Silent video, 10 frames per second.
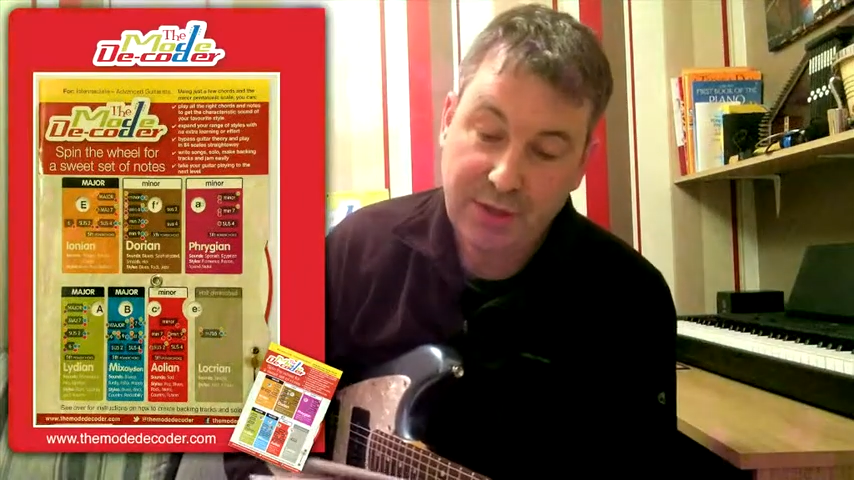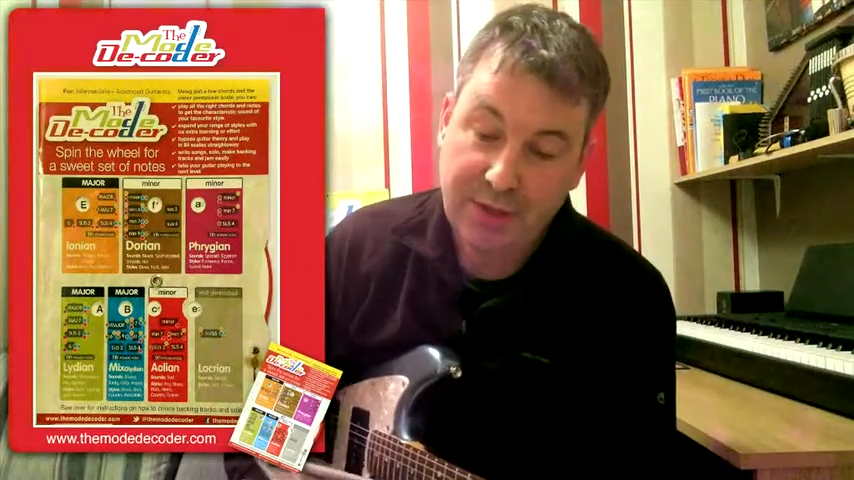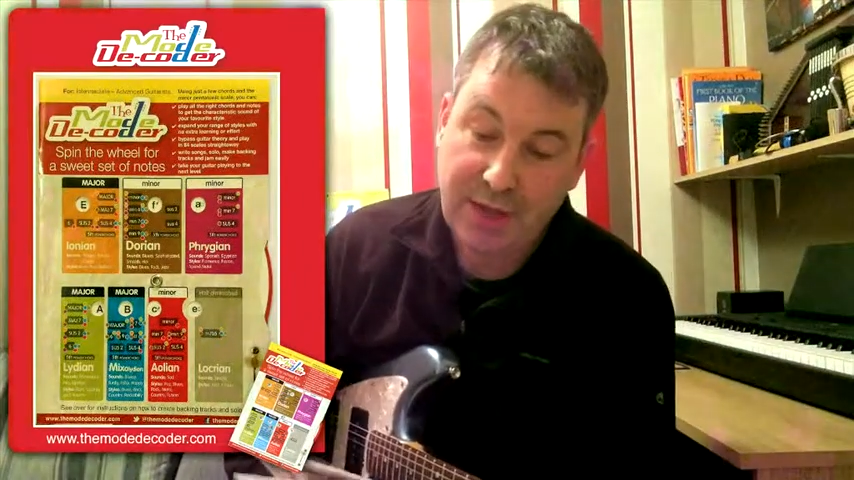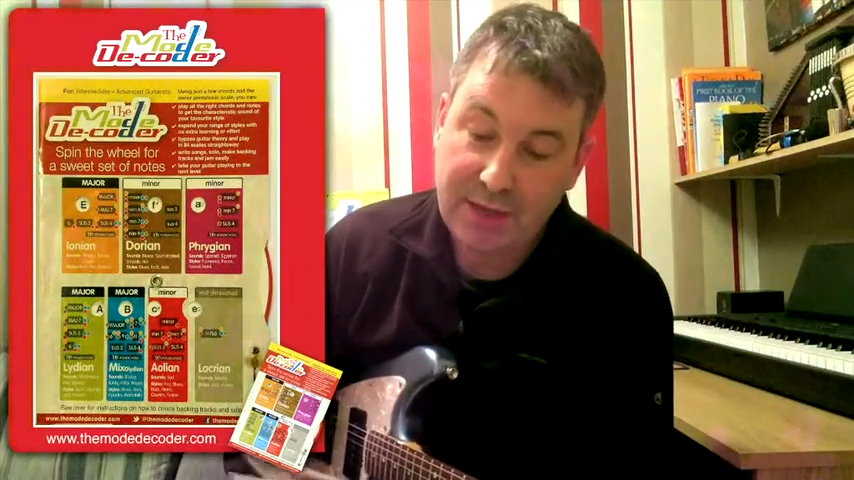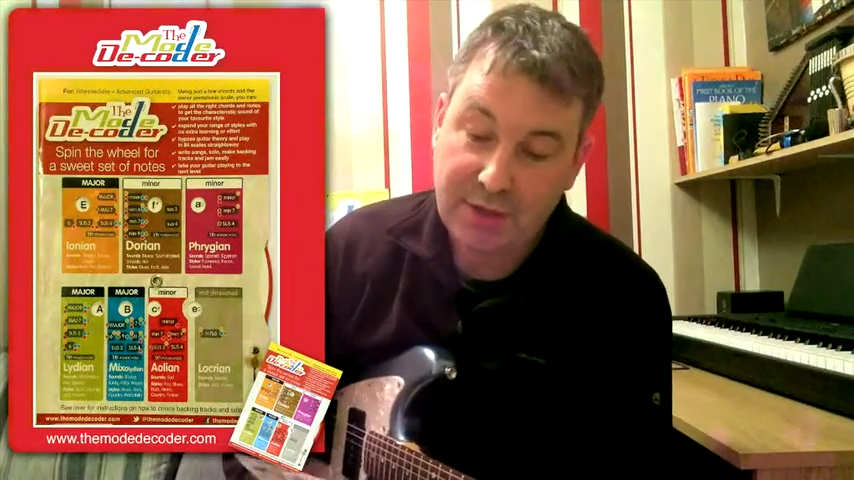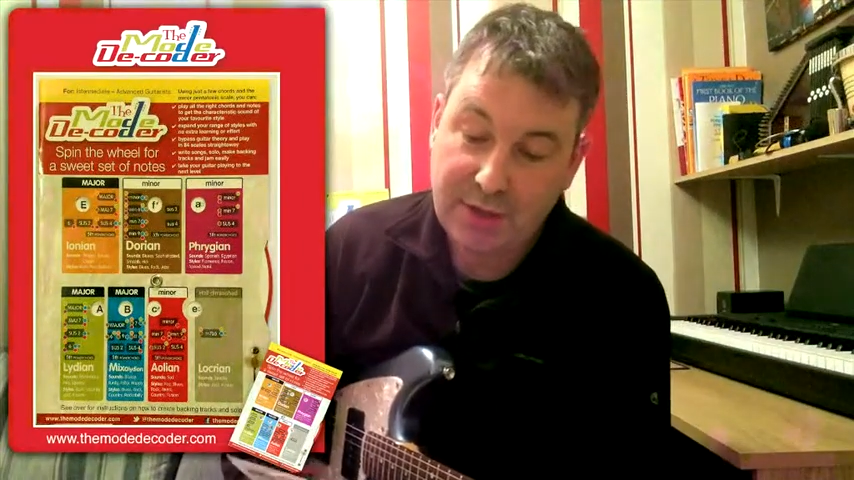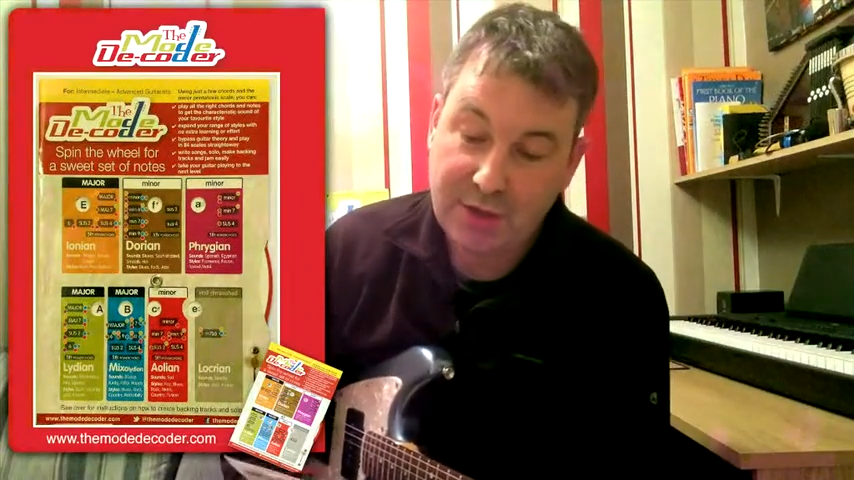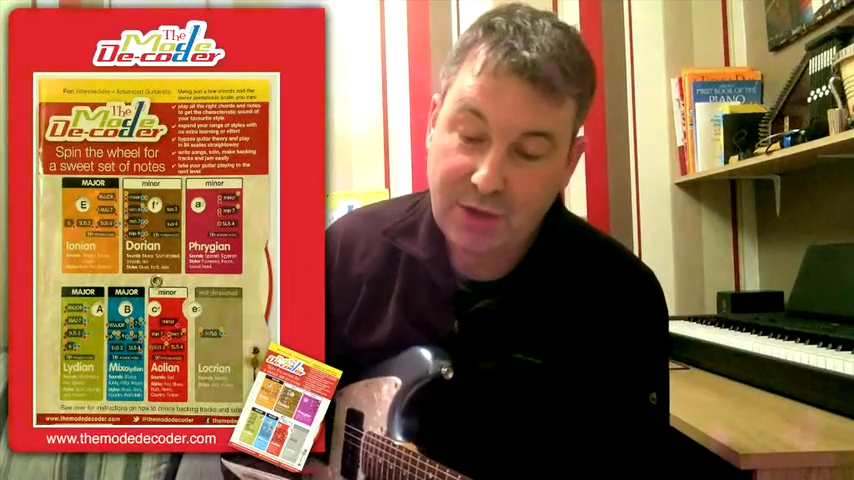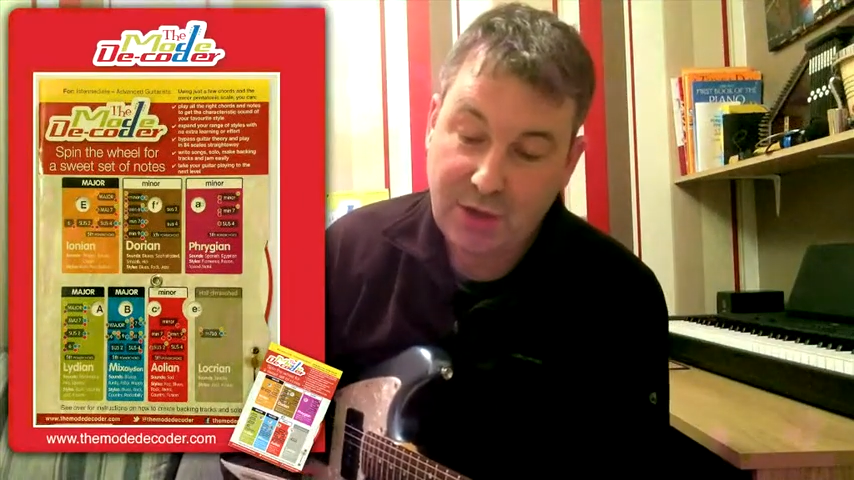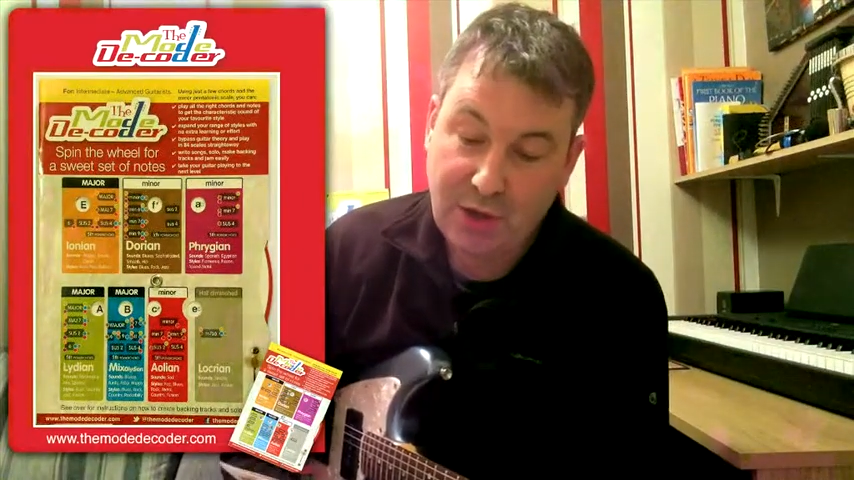that does
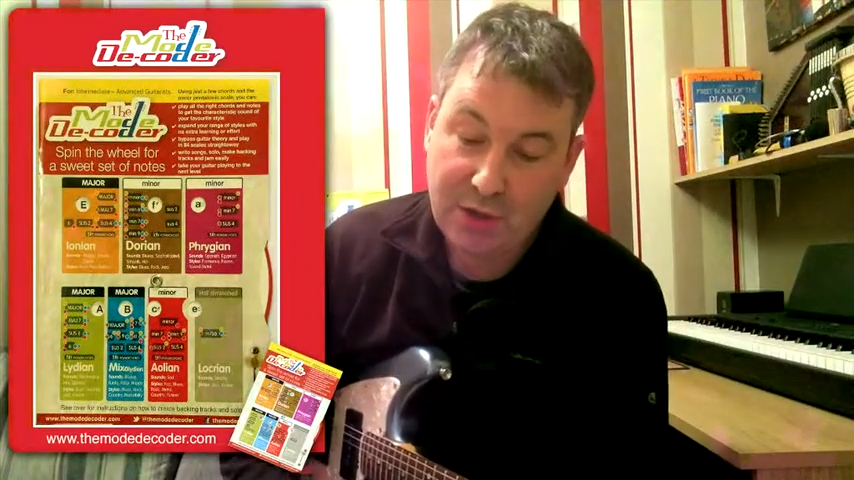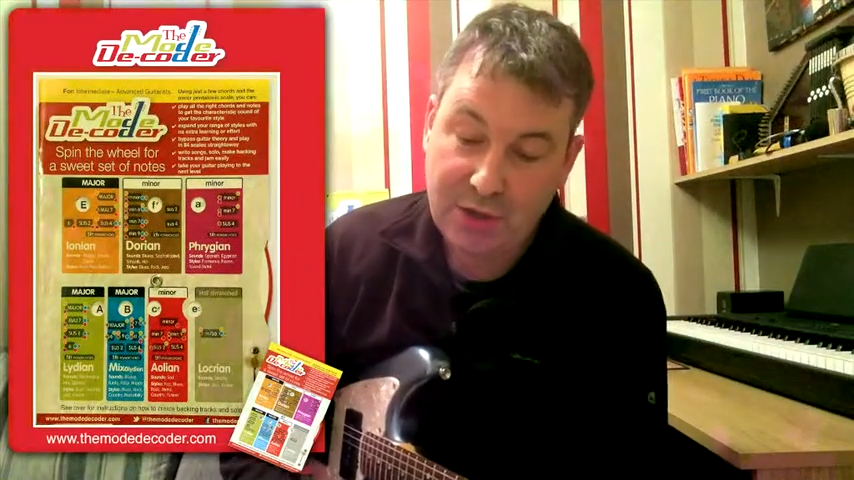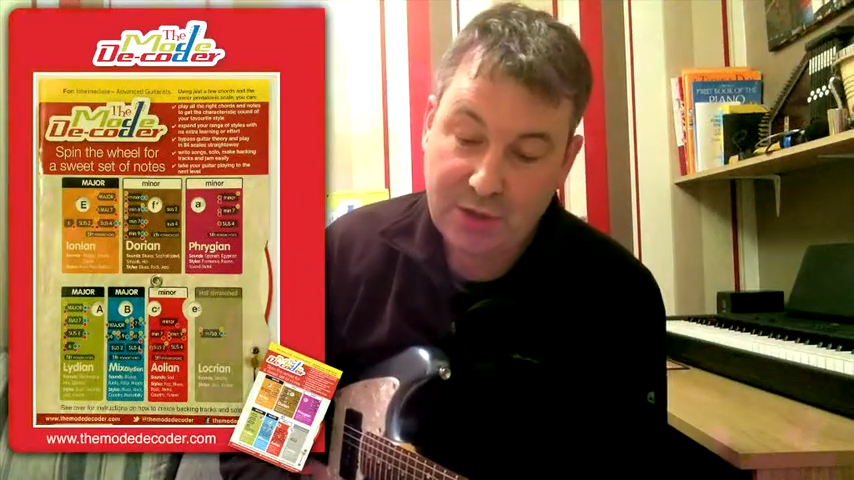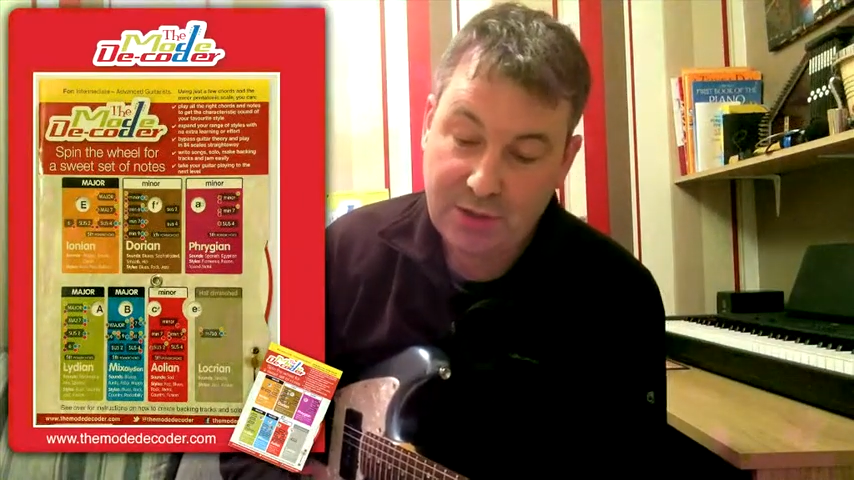not